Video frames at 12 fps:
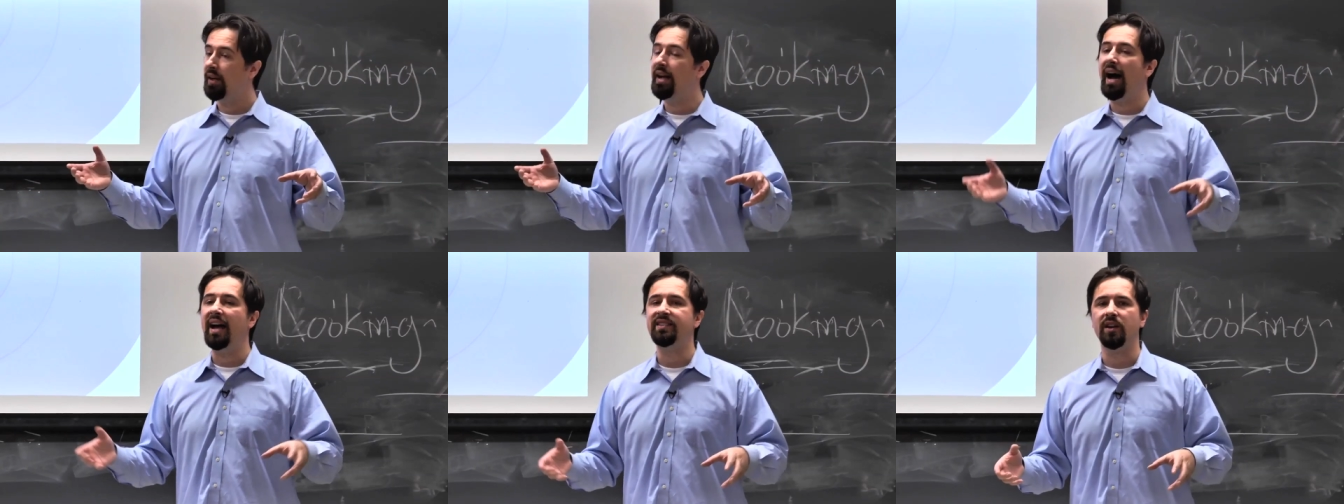
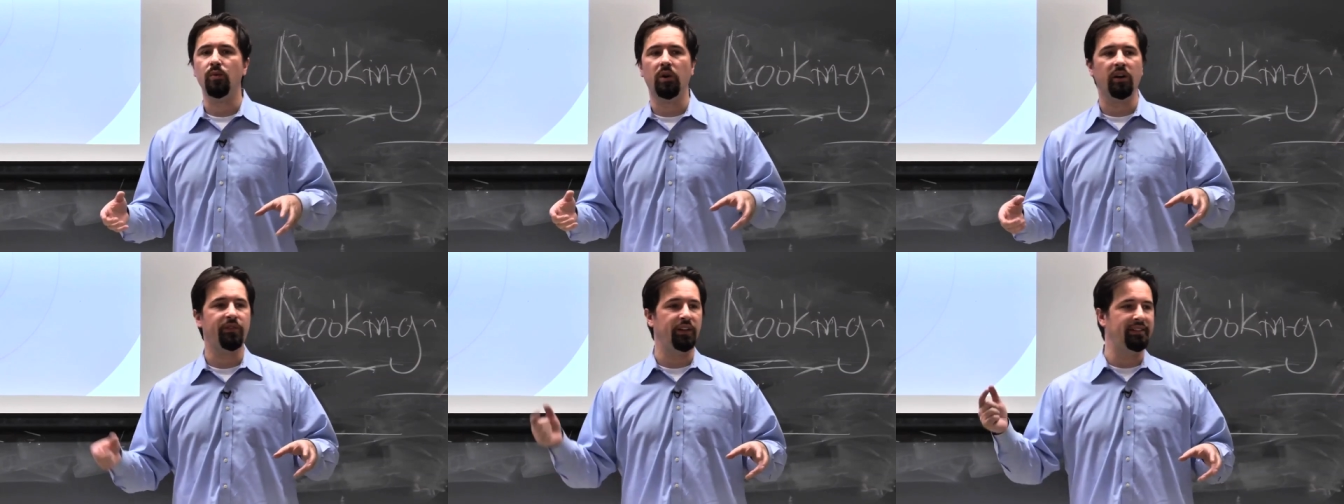Guys that
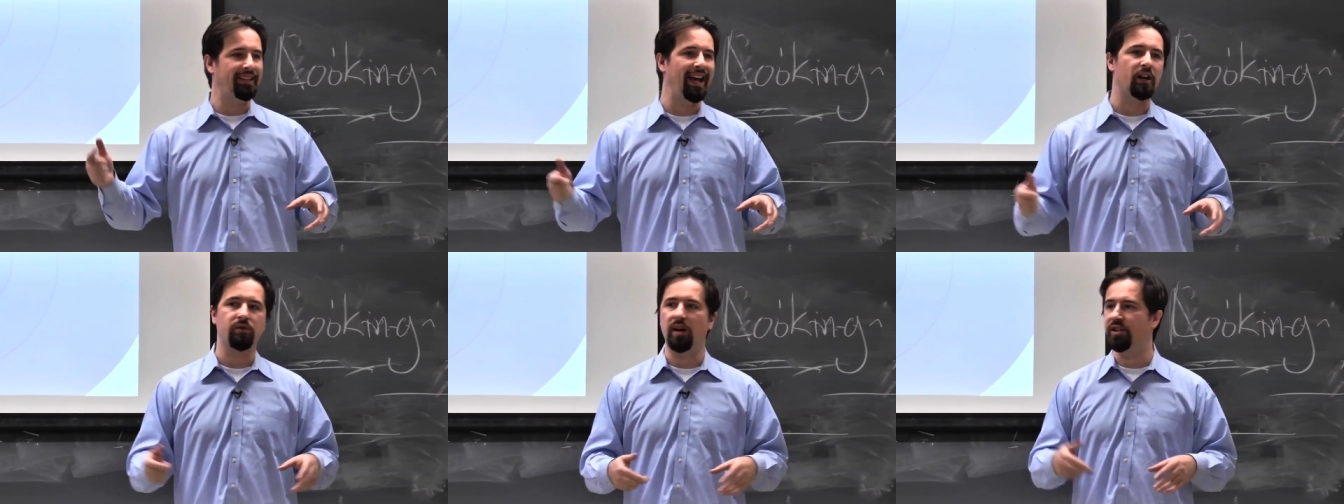work for
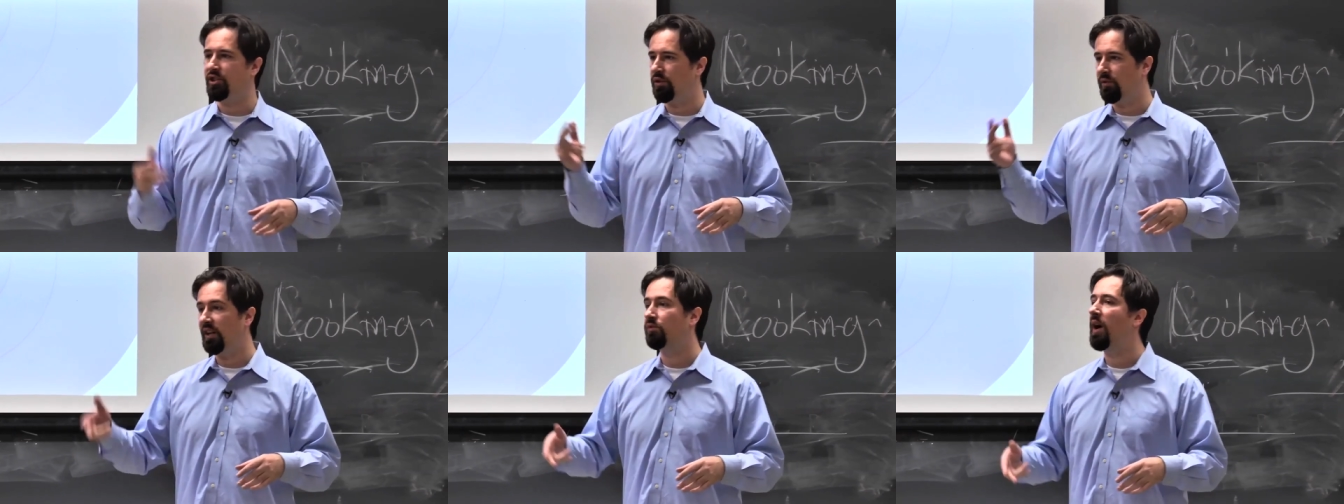TechCrunch and
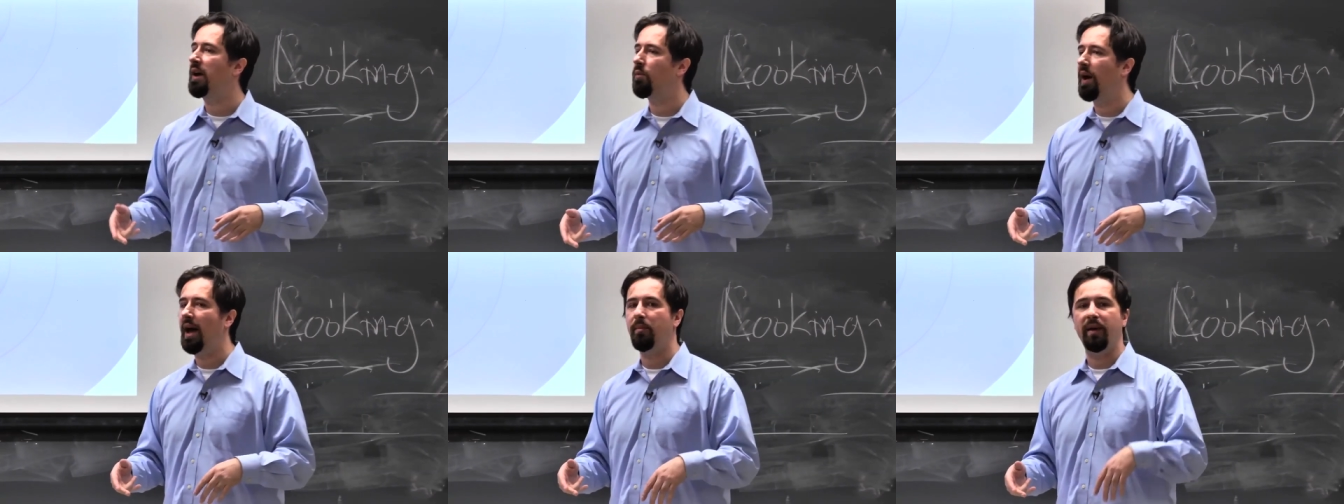ReadWriteWeb
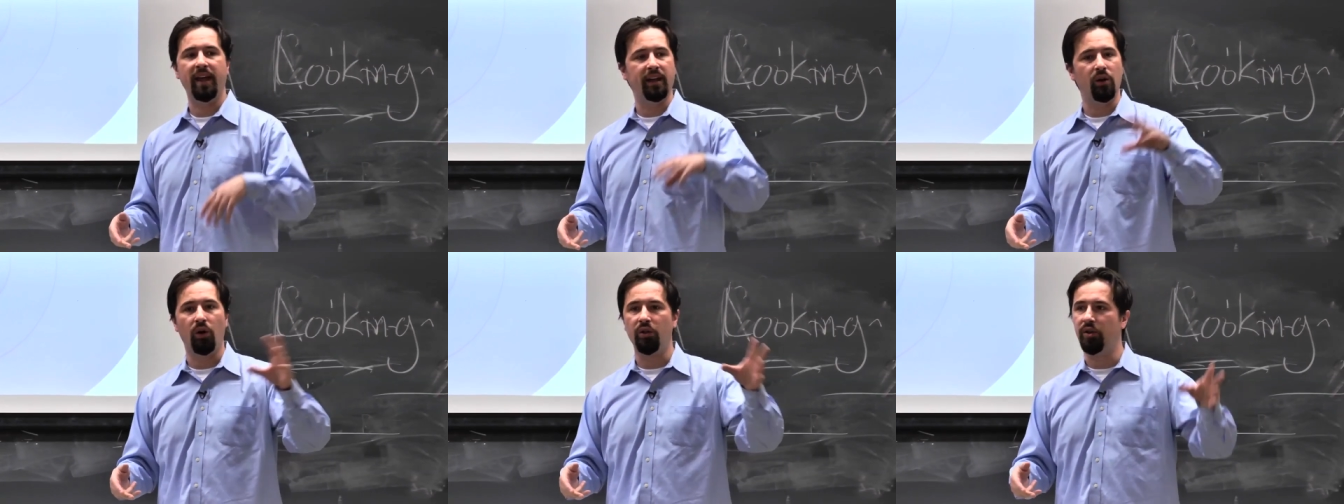Web
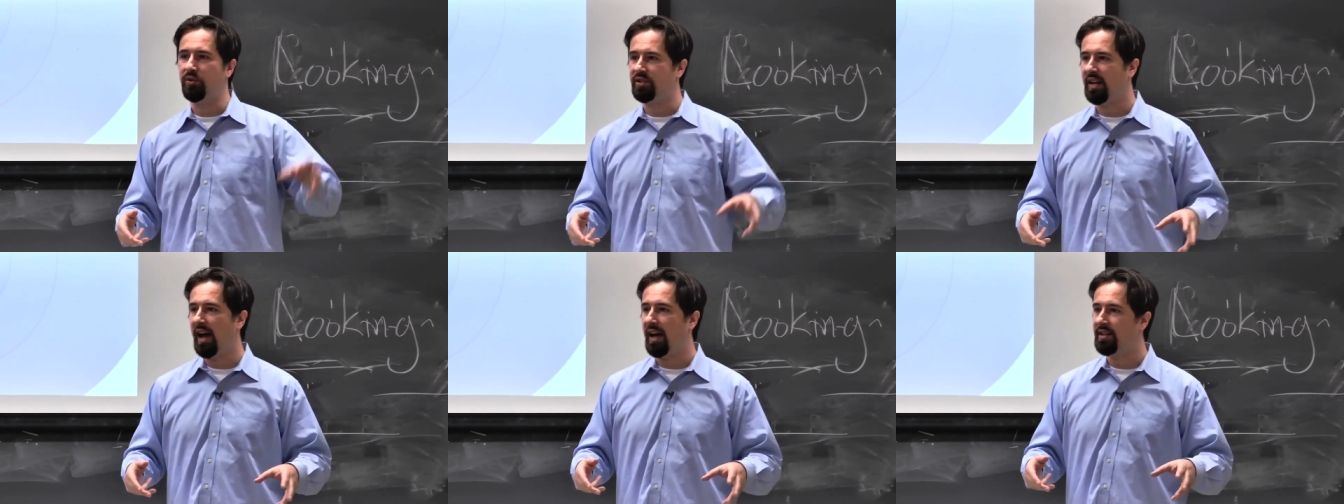and all those
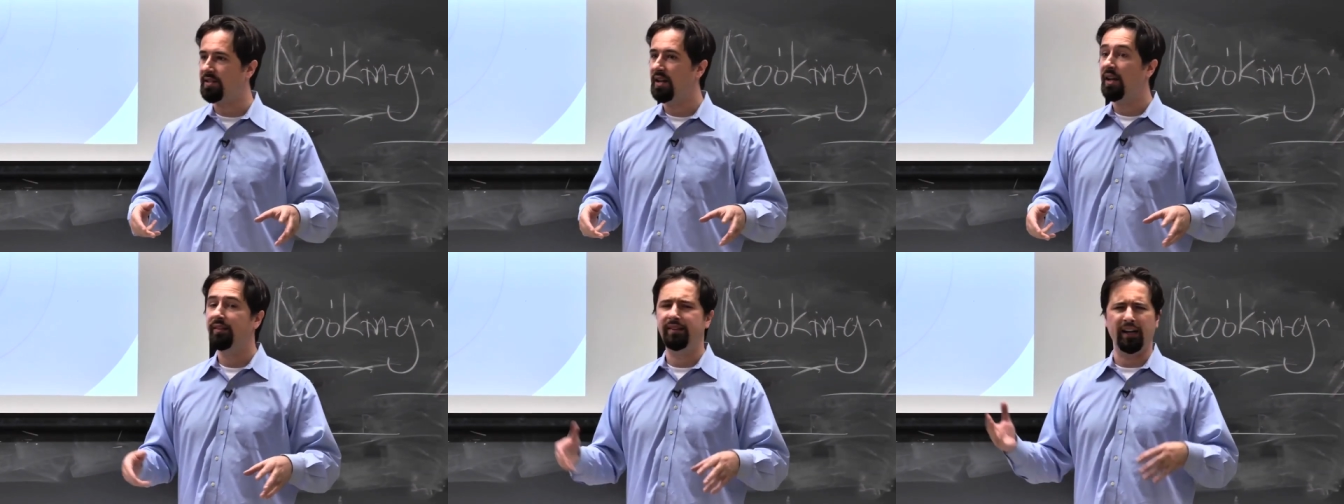guys,
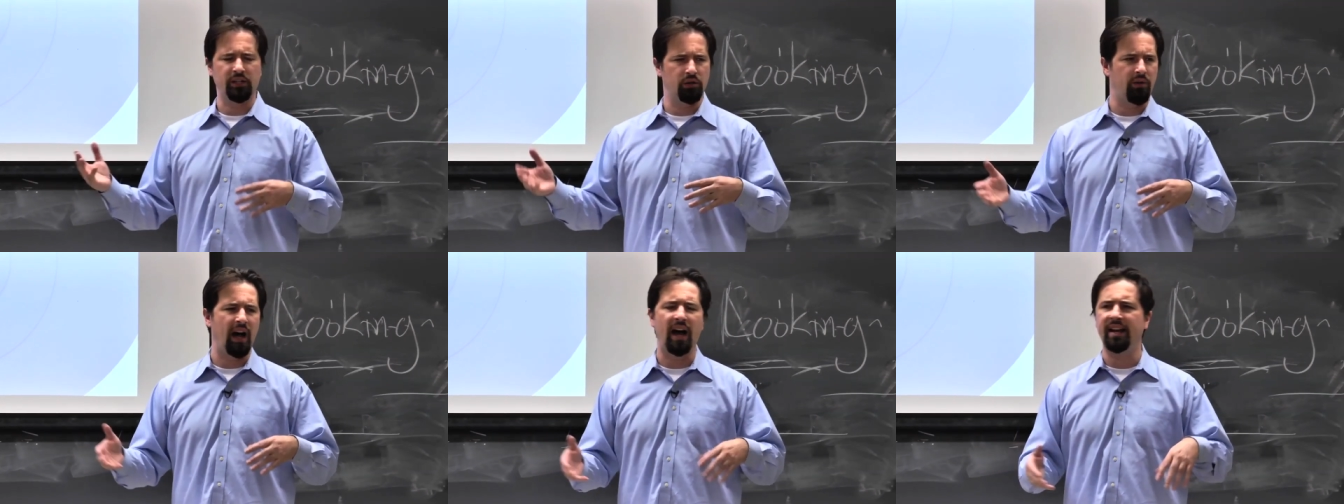
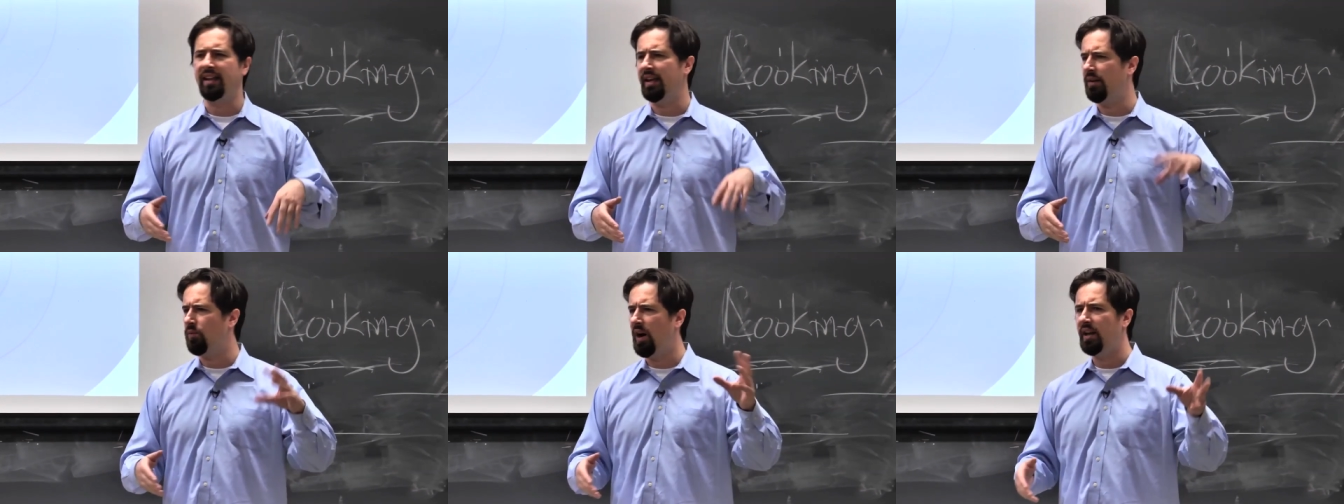Technorati
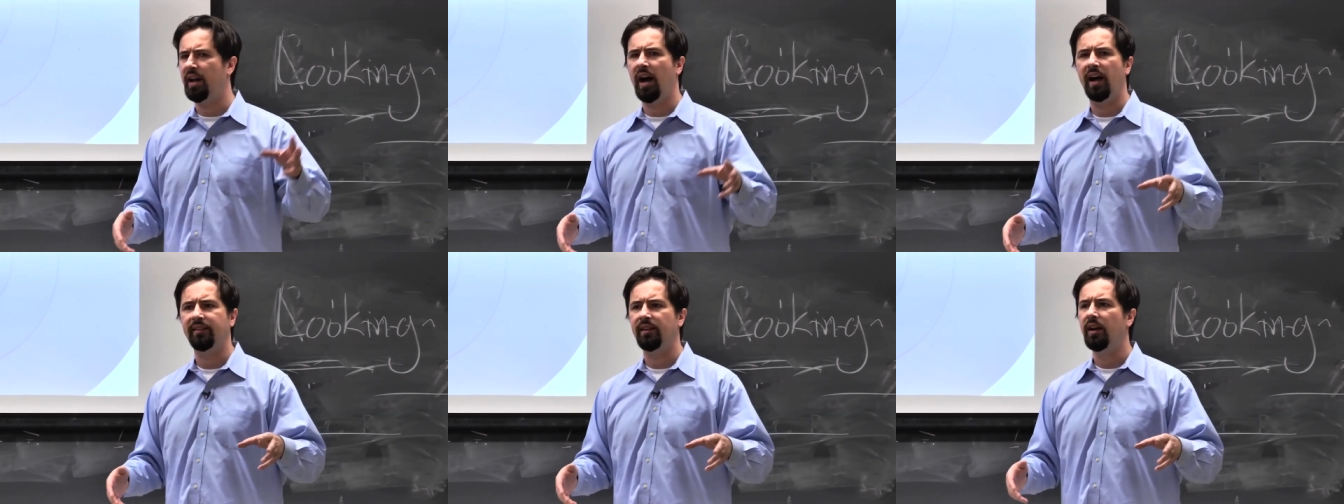and
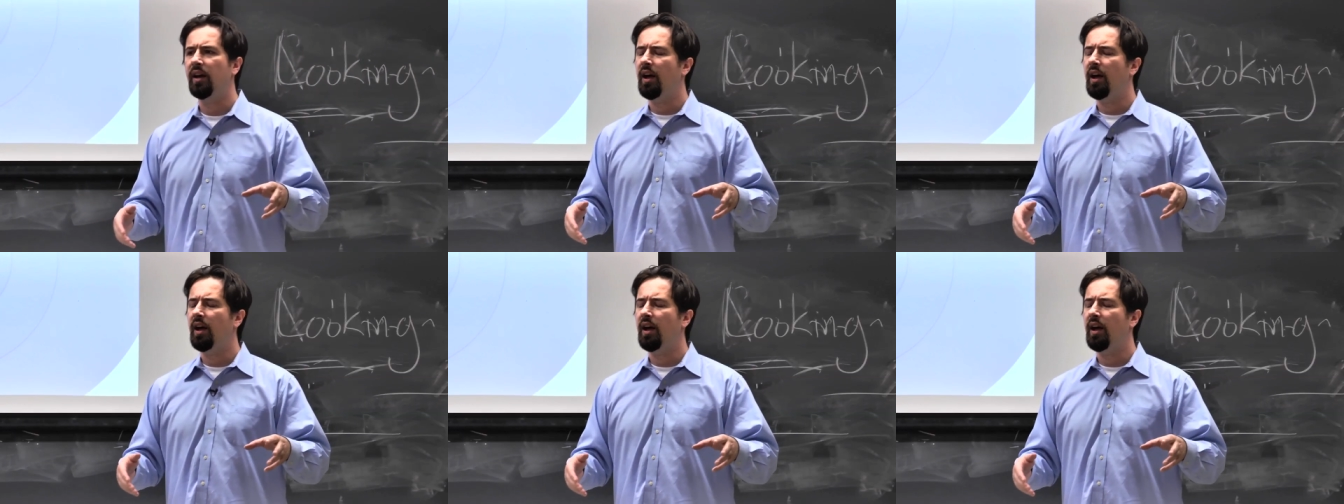whatnot.